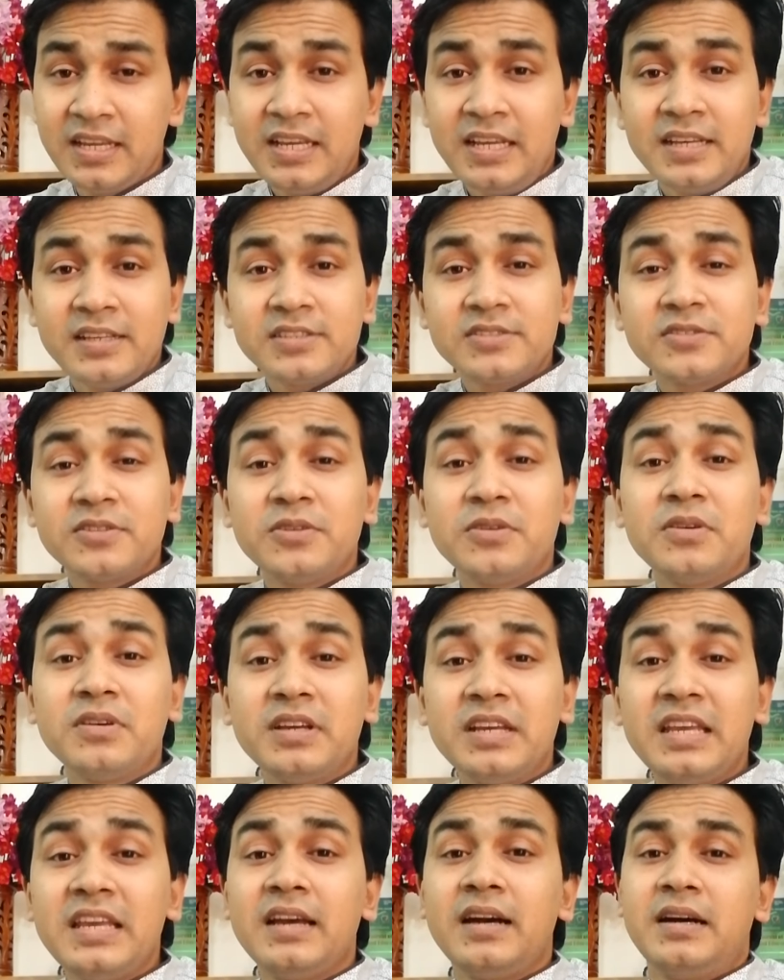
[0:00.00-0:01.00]
So
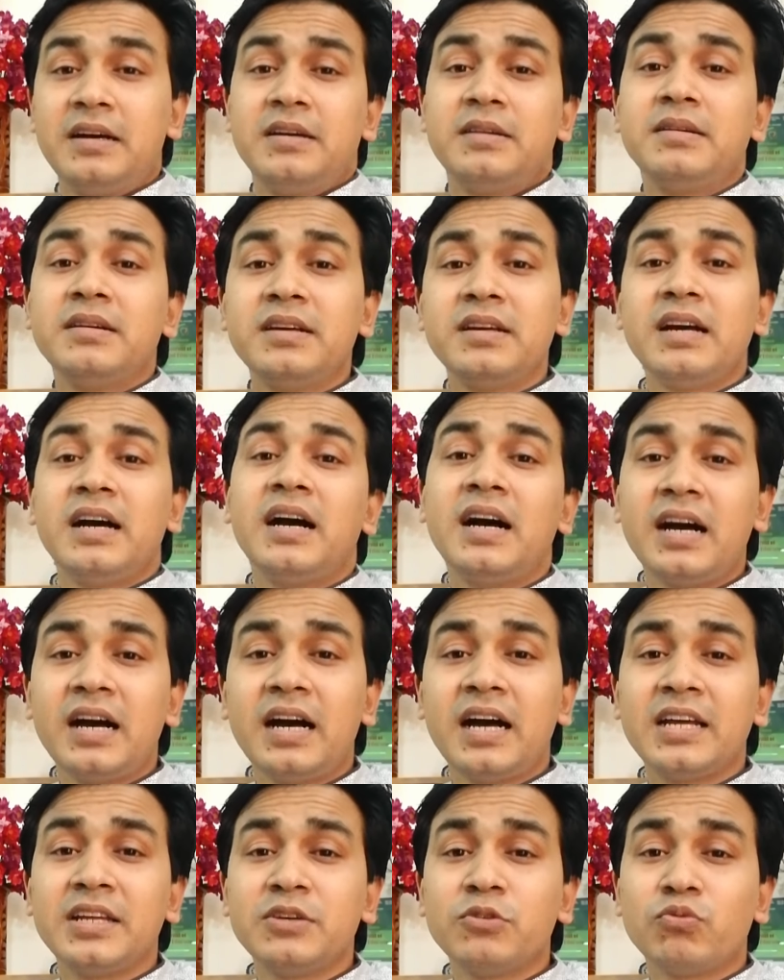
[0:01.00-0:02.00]

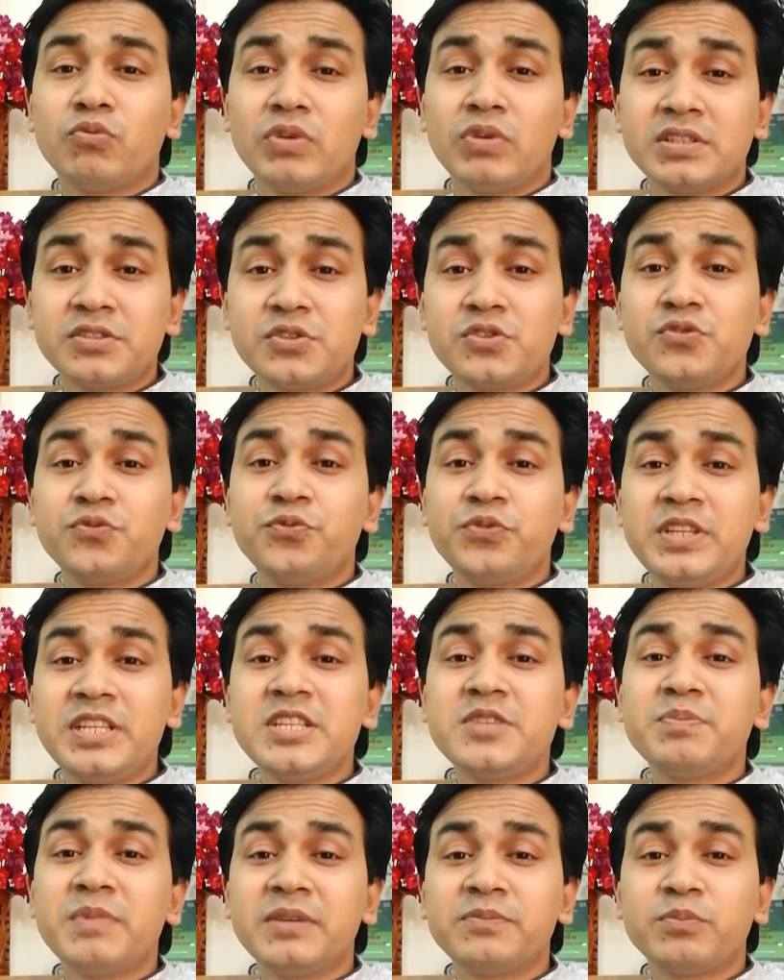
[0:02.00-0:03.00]
I want to
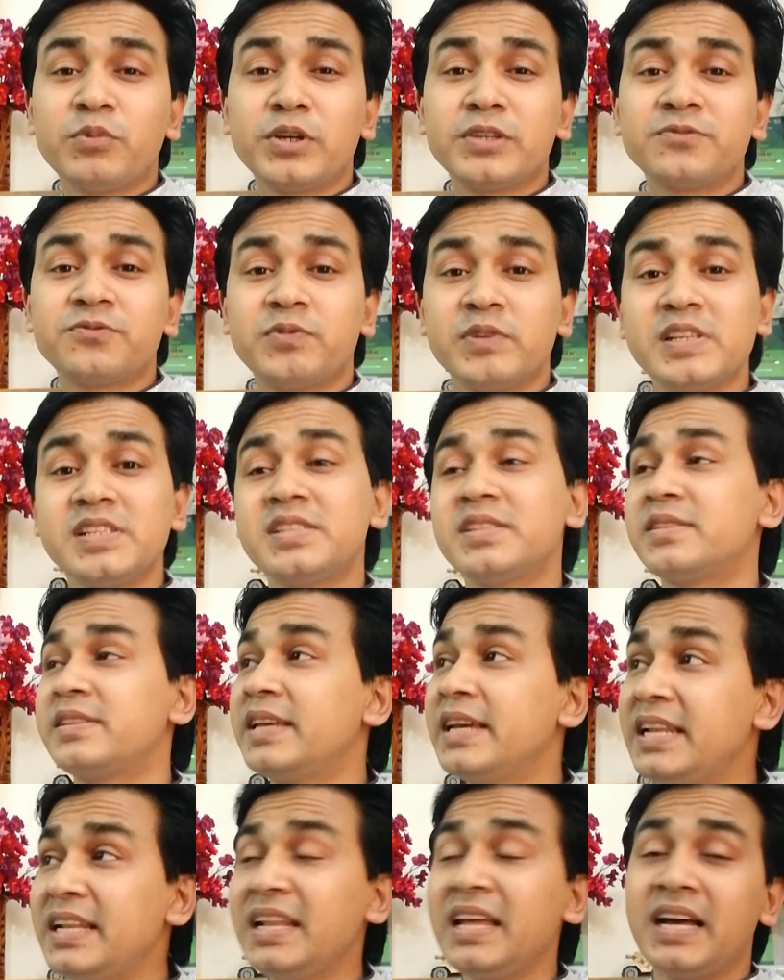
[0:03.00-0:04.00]
finish my point first,
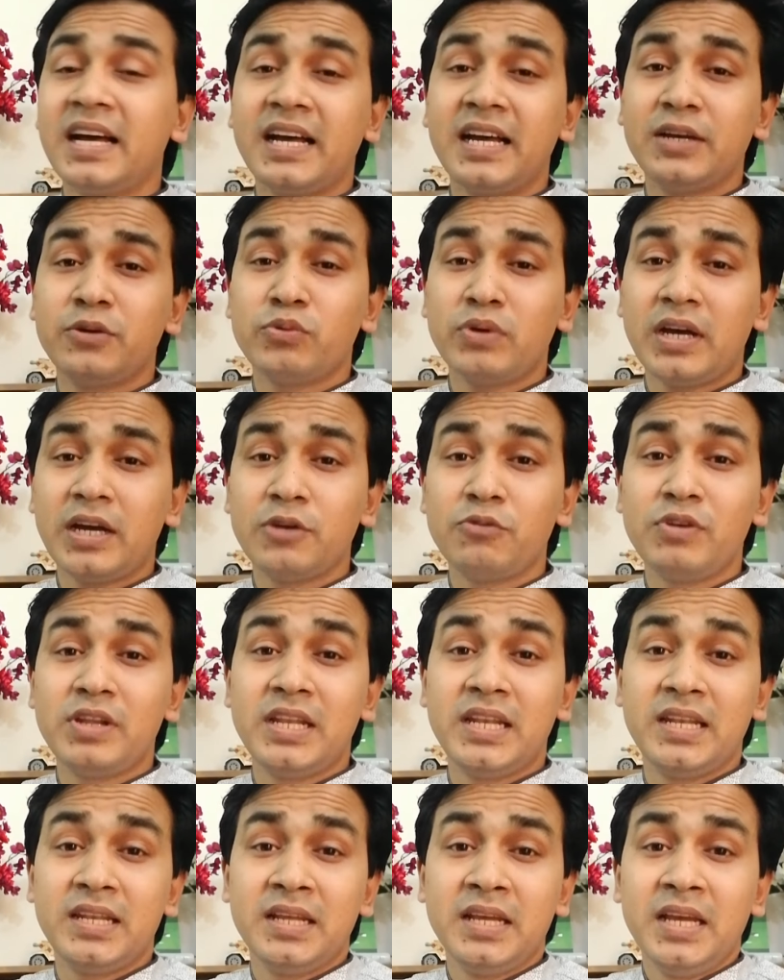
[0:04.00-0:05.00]
then I
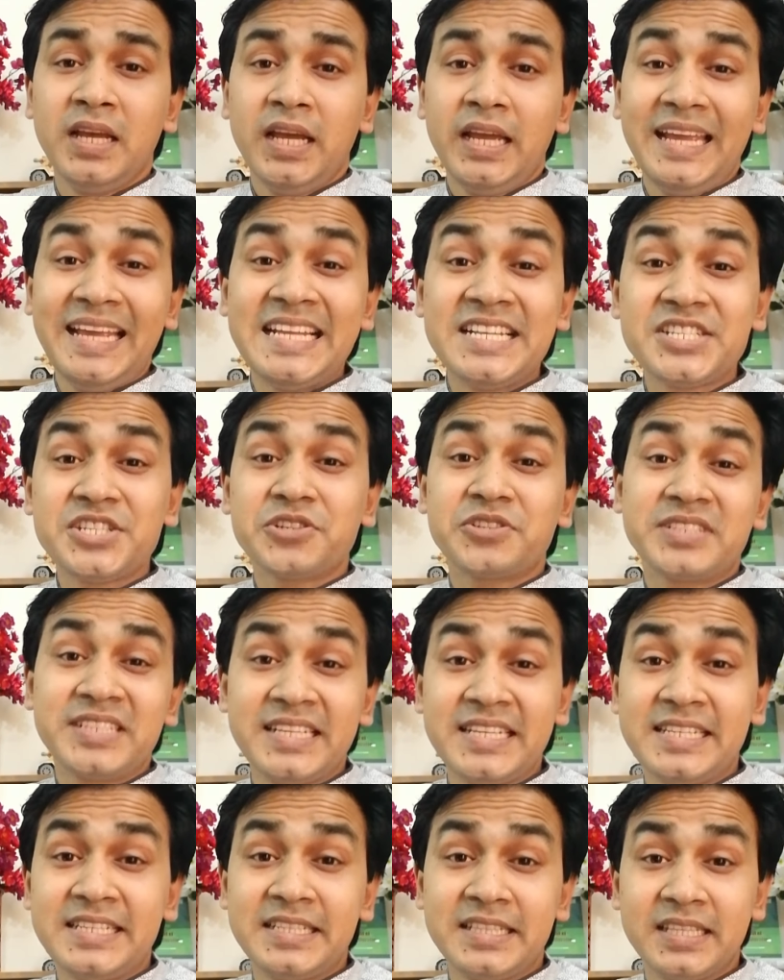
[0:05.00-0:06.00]
will
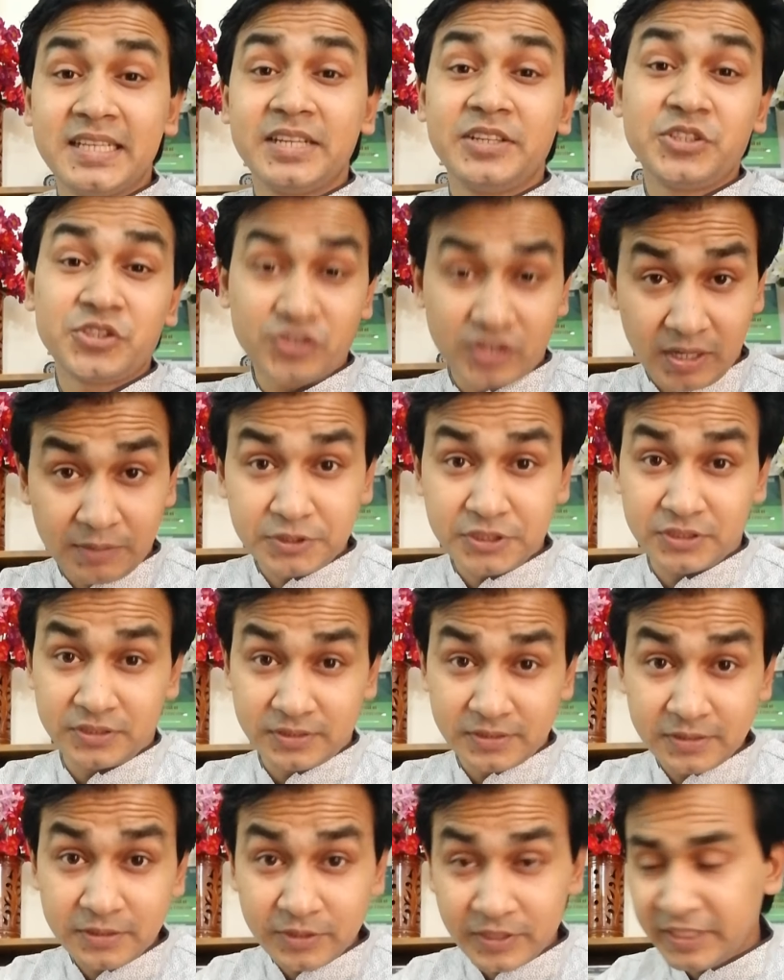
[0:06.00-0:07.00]
entertain the interruption.
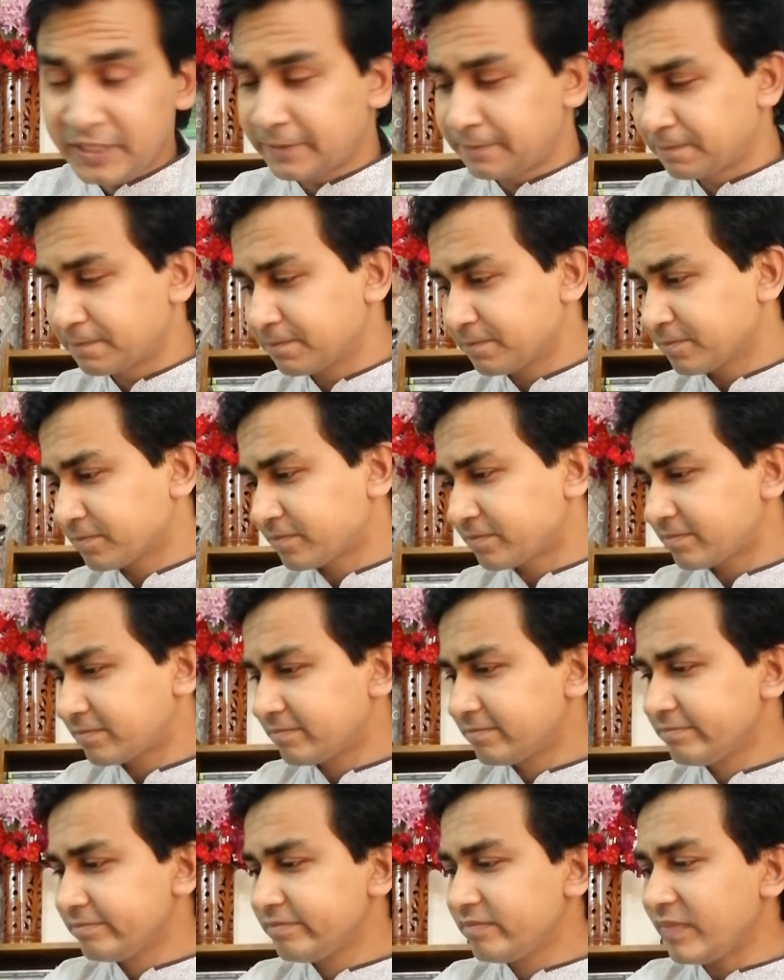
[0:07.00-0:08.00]
Okay,
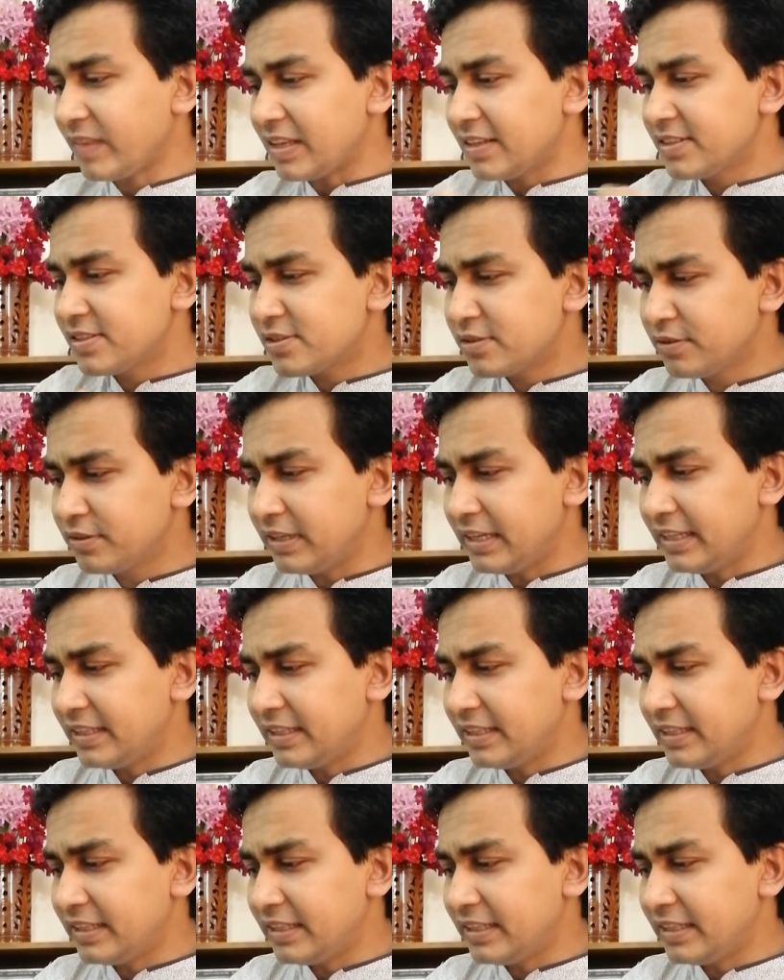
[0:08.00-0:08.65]
so